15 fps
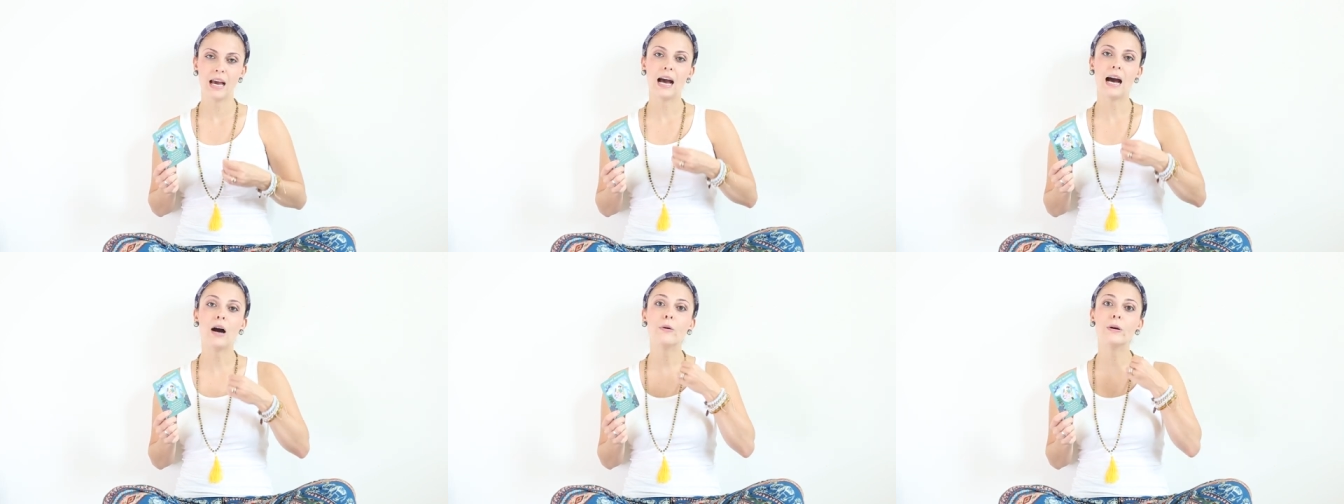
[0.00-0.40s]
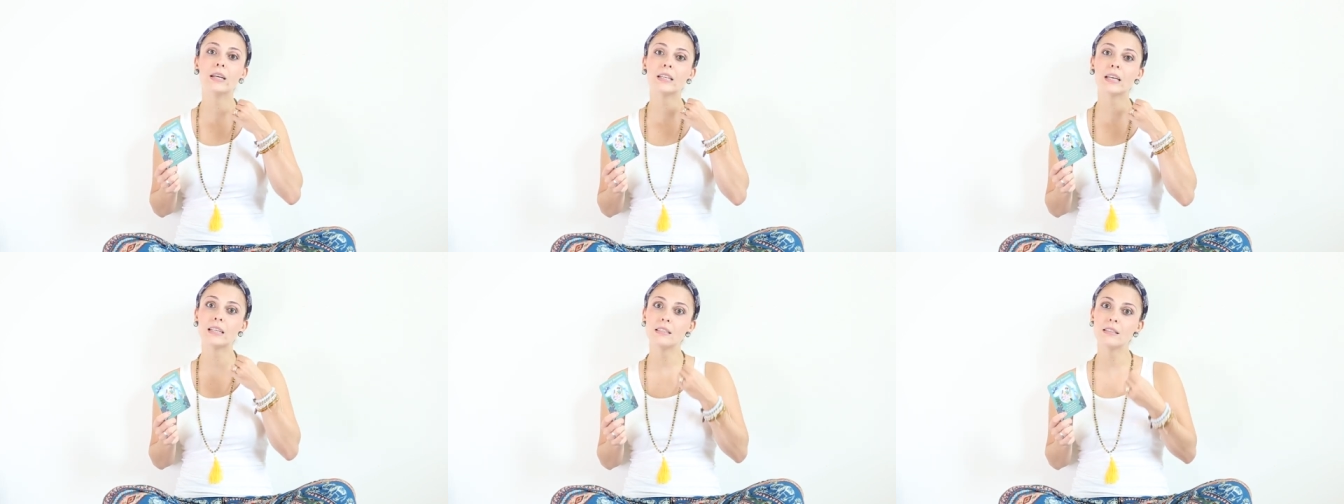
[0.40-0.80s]
How
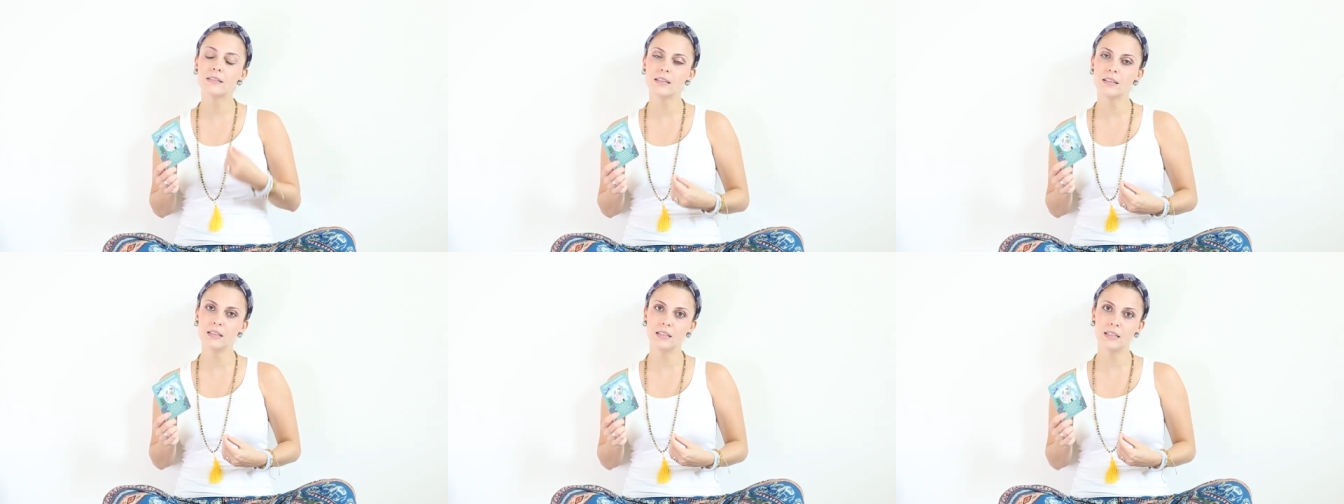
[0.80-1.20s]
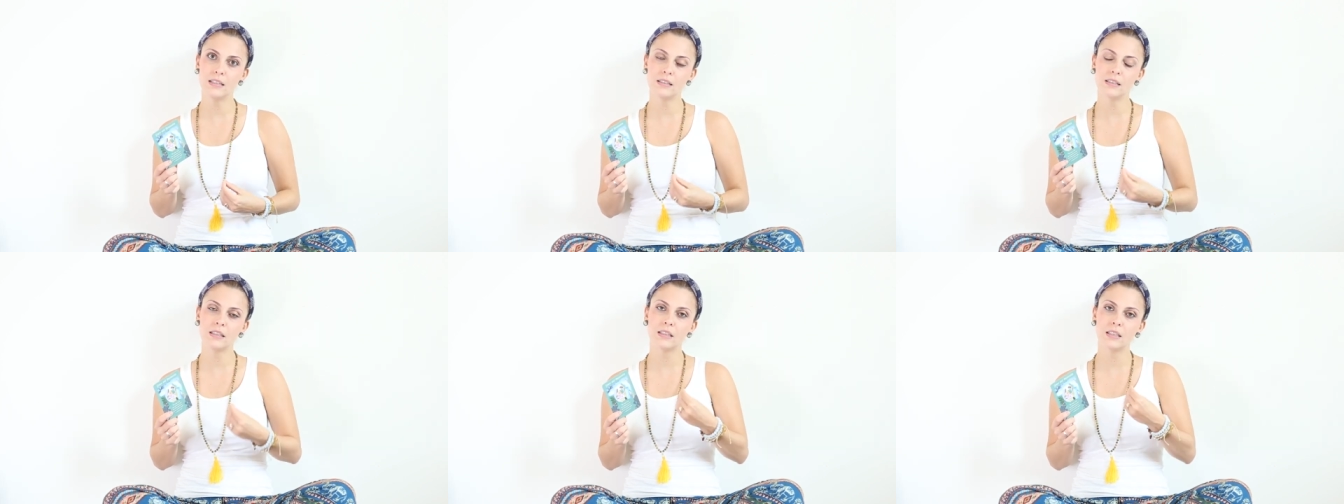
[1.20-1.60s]
can I see
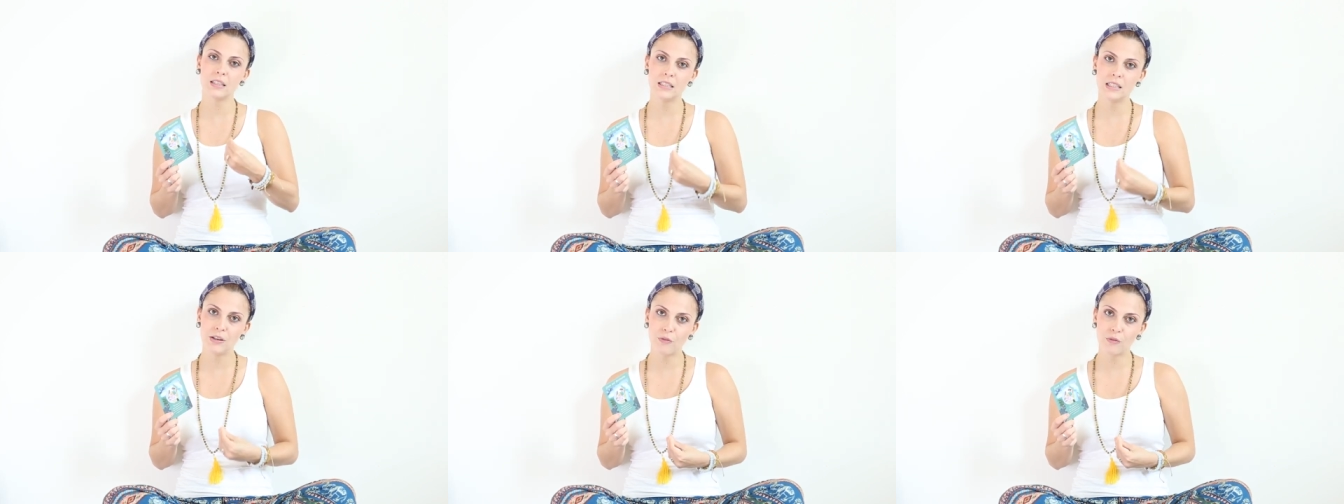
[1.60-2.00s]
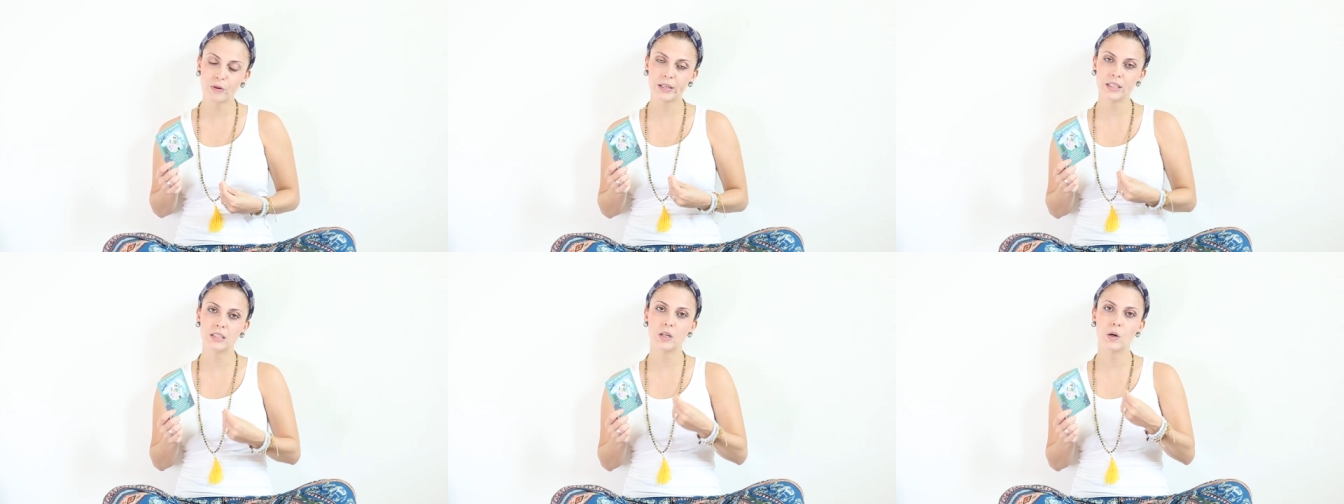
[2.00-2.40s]
this in a
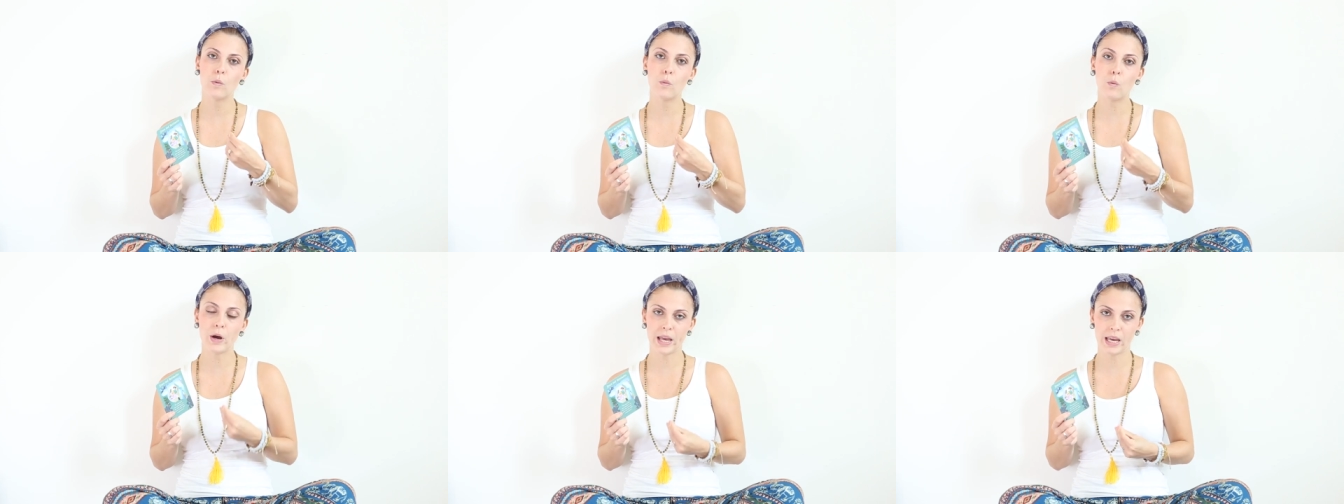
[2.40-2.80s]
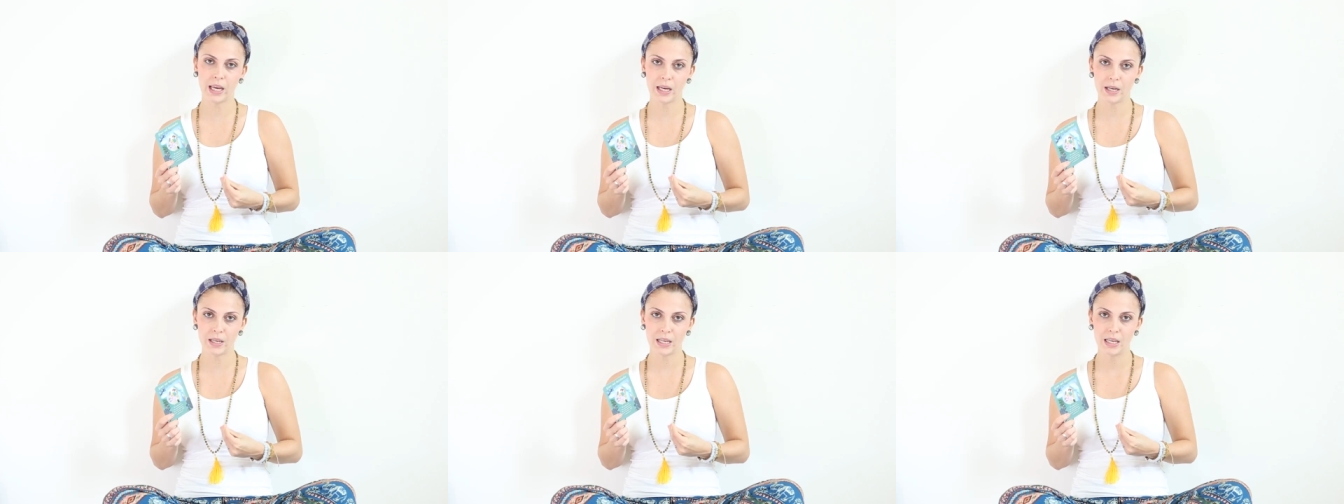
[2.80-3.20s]
different way?